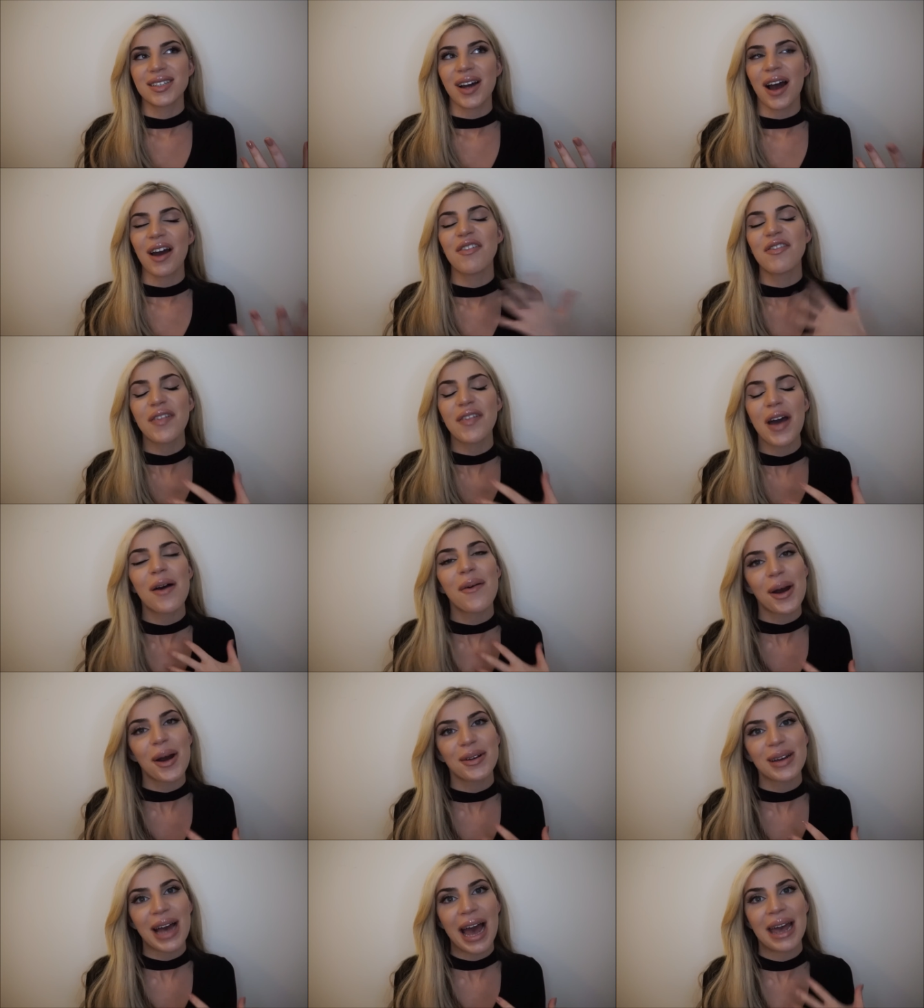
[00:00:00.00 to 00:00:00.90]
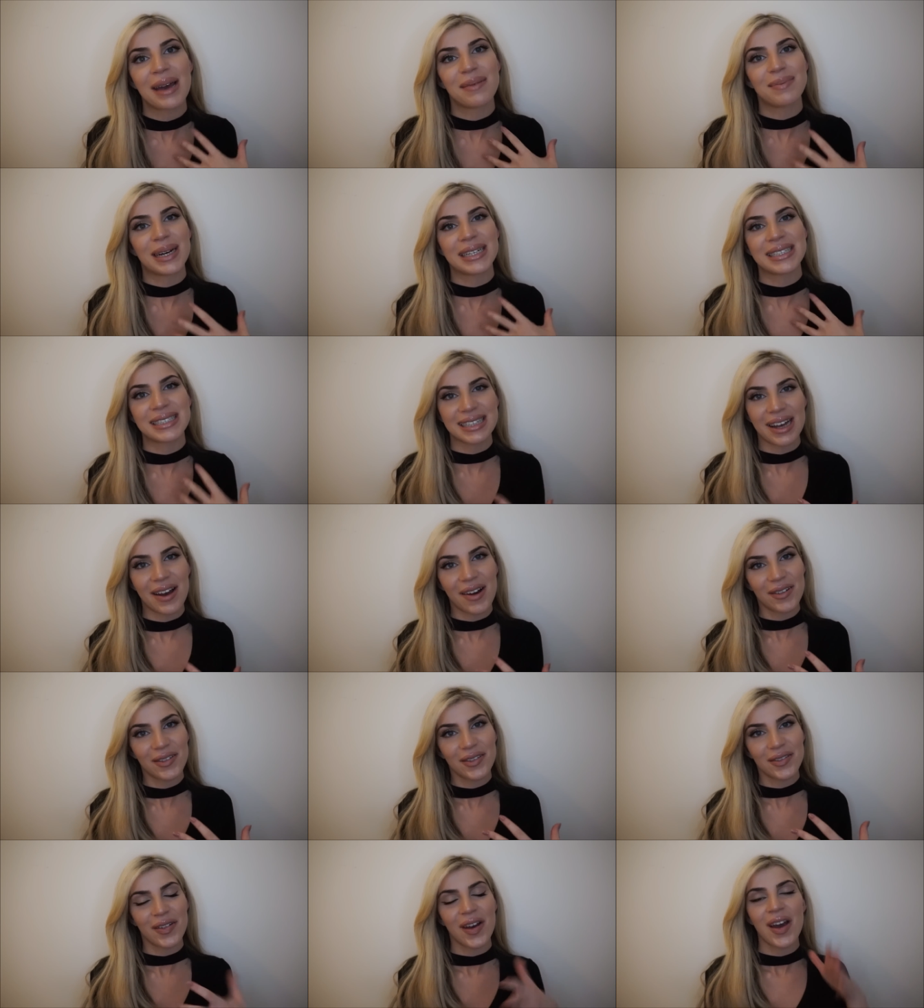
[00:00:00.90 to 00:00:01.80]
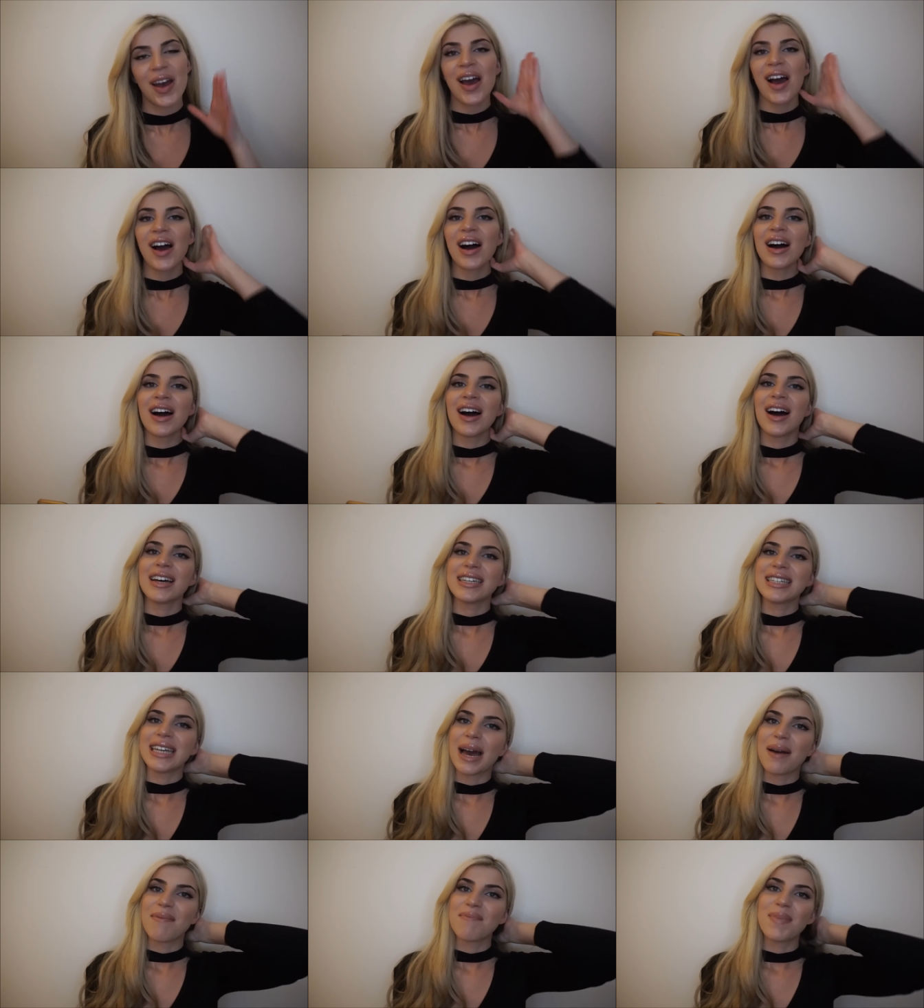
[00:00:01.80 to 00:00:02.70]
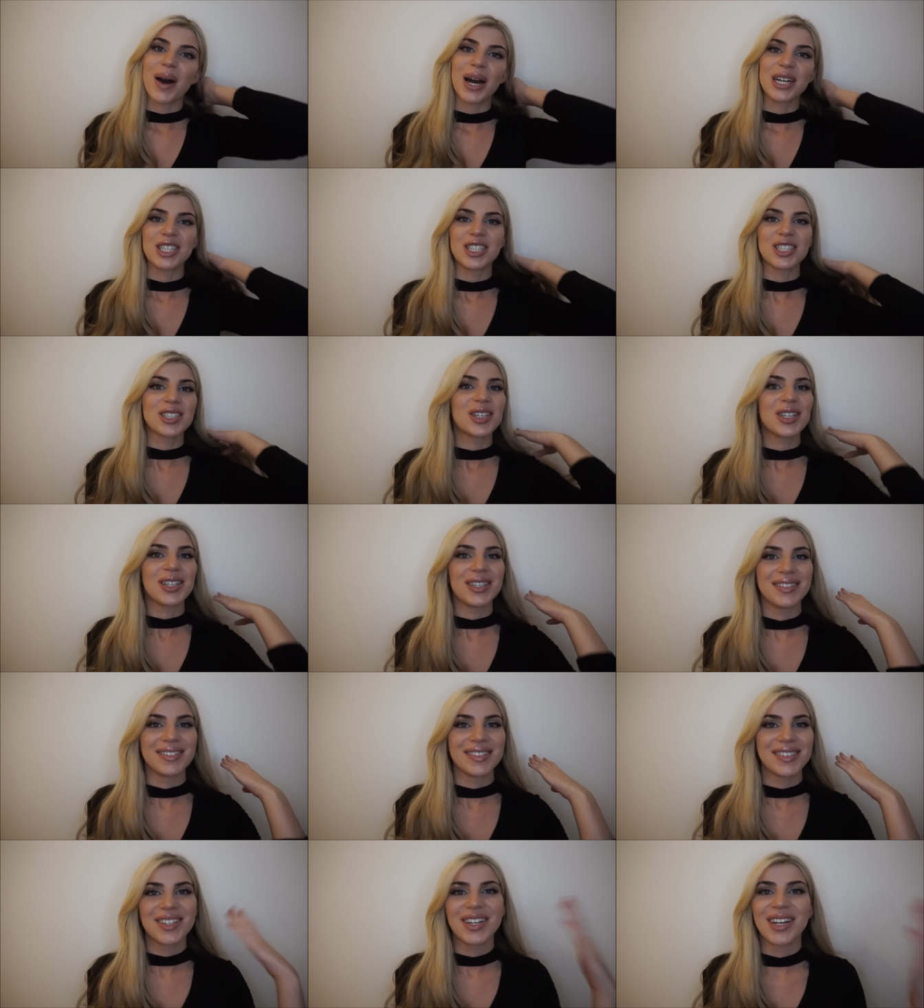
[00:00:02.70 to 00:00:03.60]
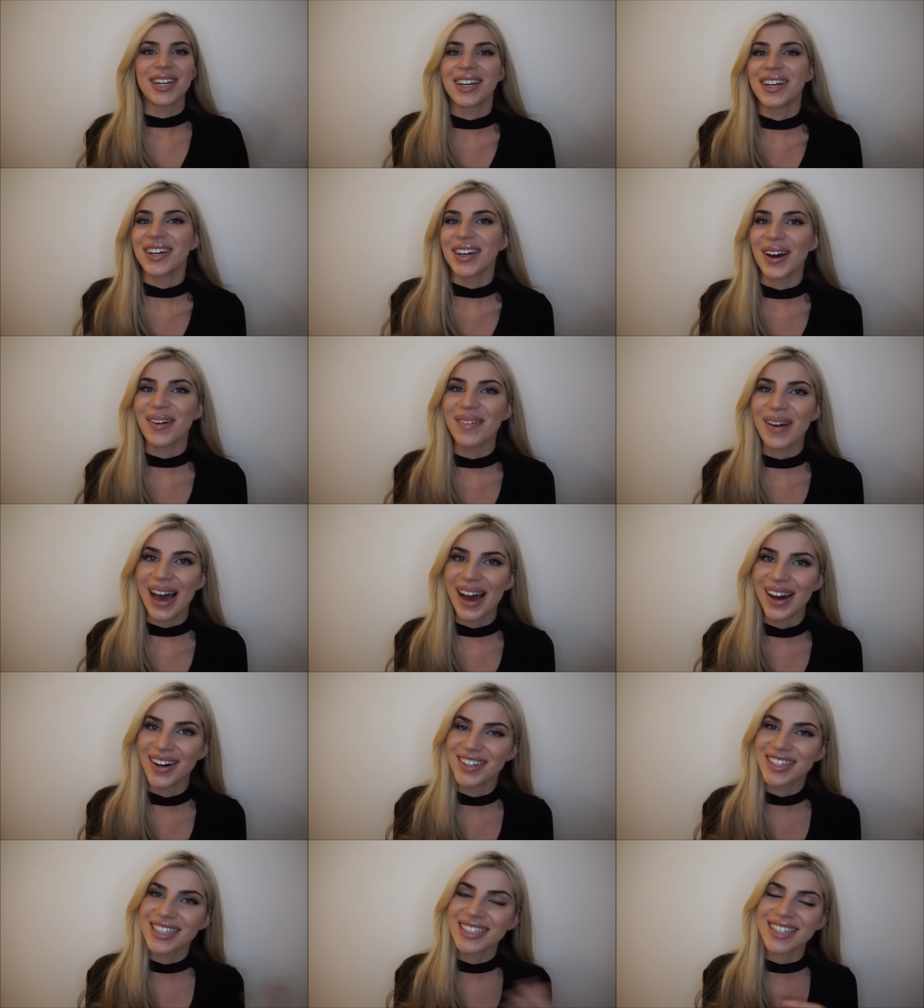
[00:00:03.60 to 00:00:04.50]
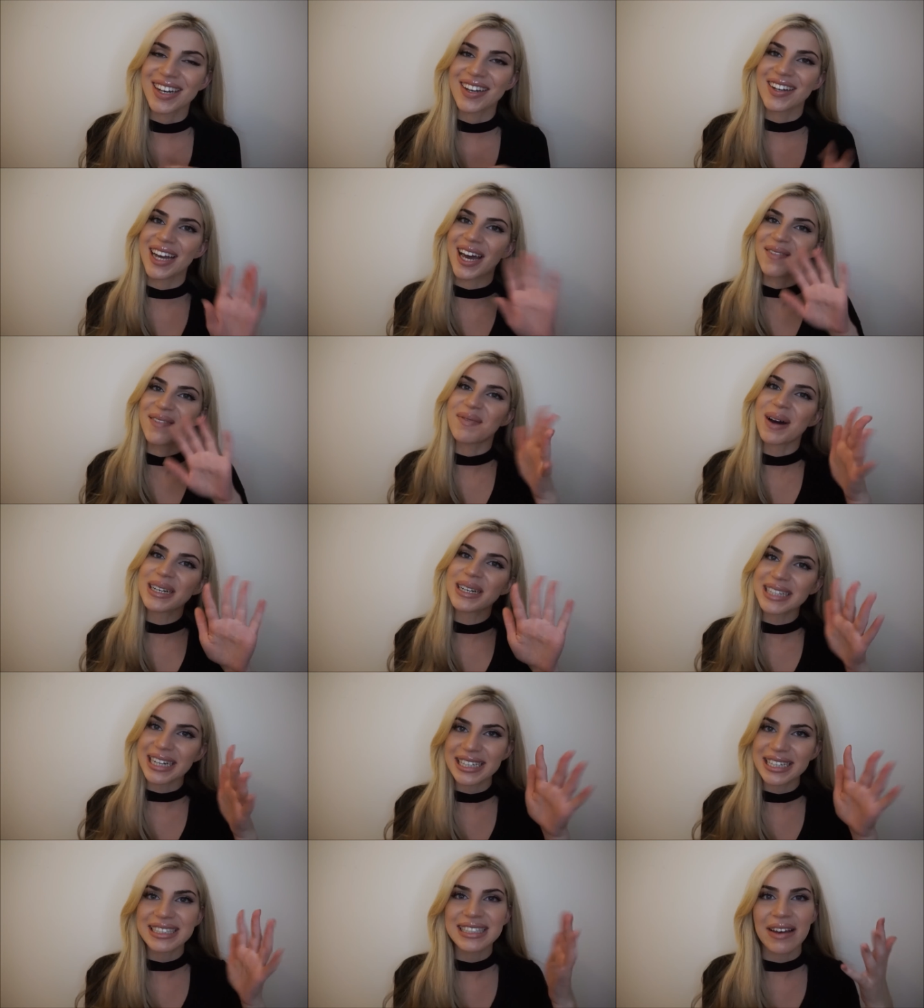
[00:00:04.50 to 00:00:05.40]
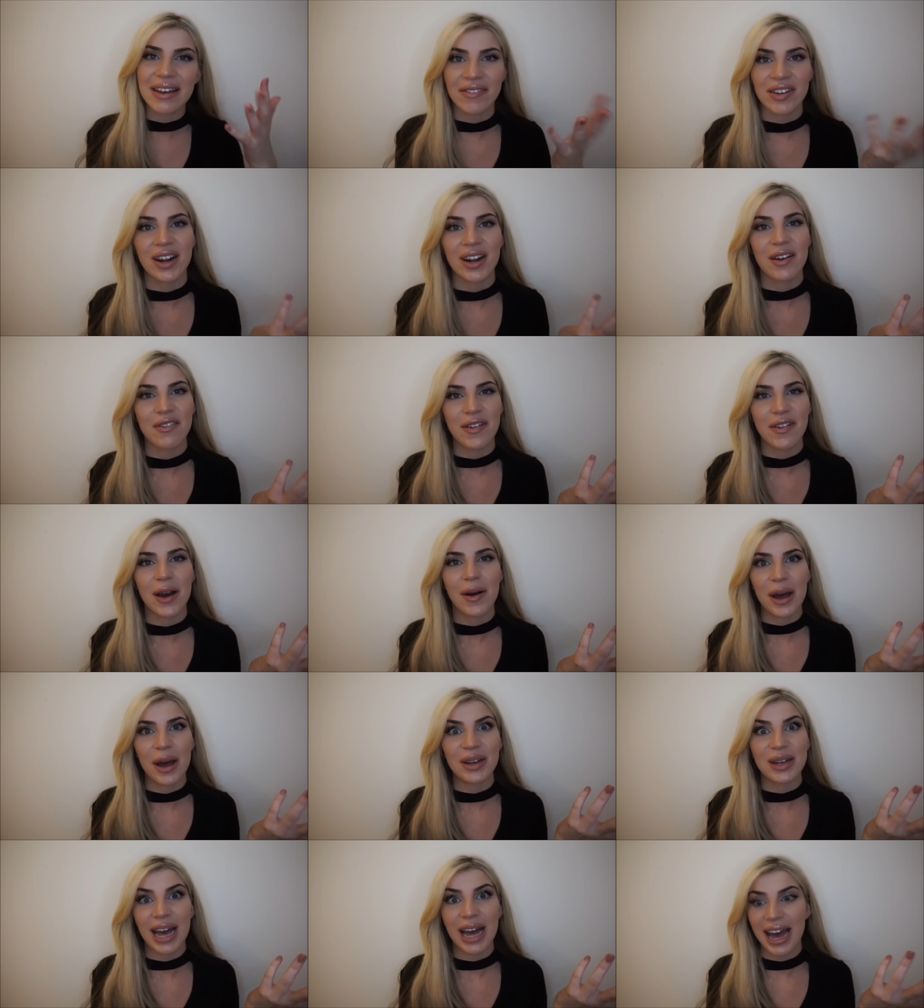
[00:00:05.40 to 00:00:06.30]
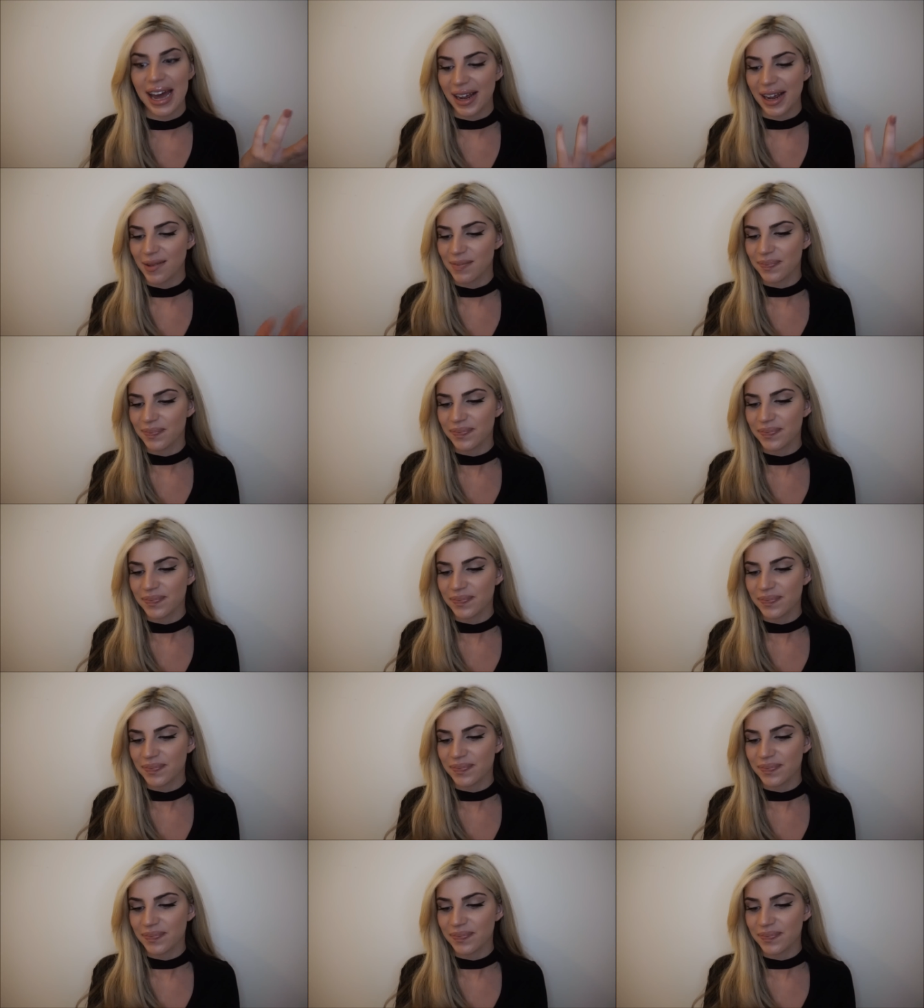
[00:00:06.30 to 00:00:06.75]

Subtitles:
I felt okay in myself, yeah, but I just couldn't go out. So yeah, by day 7 I felt okay.